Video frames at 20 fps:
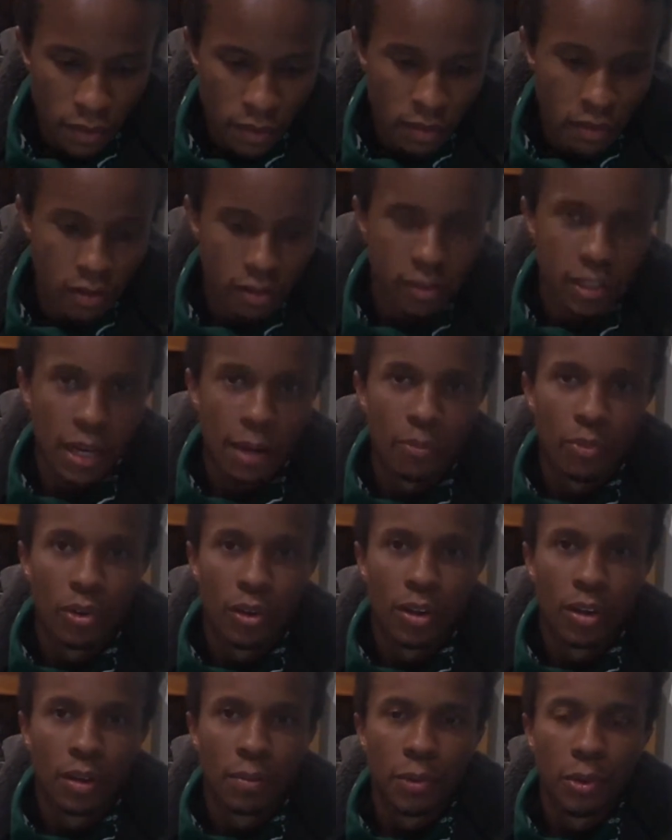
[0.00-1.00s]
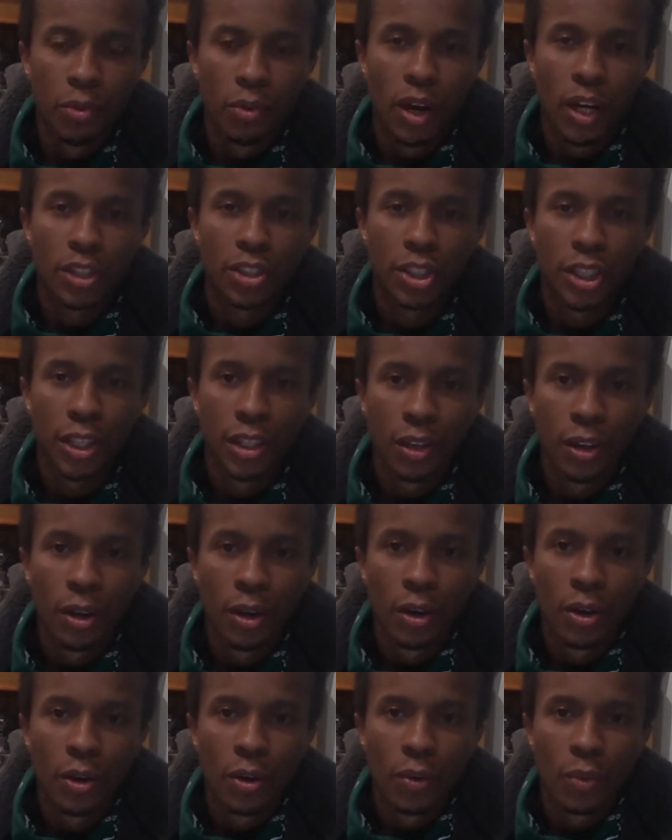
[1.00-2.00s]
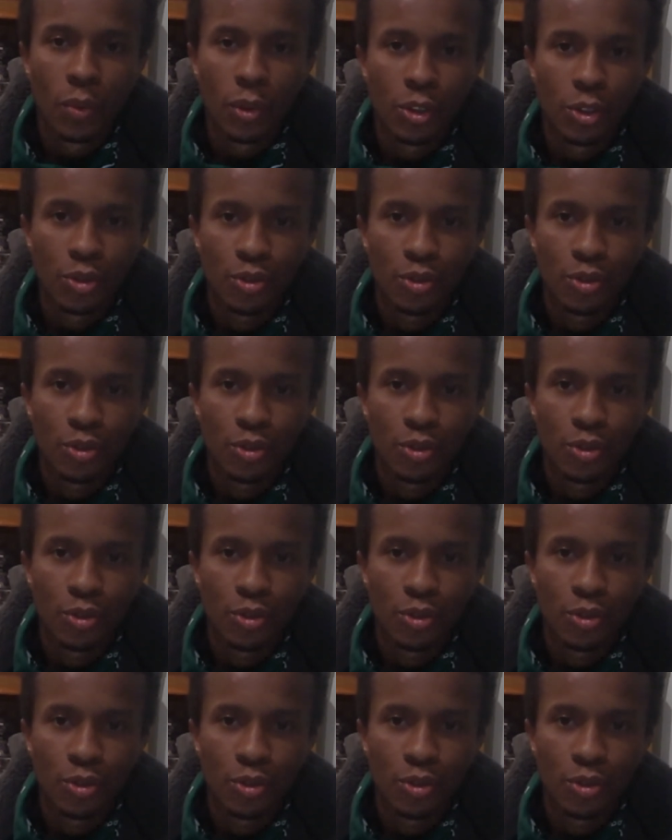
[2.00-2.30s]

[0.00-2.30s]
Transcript: This time we're going to be watching Was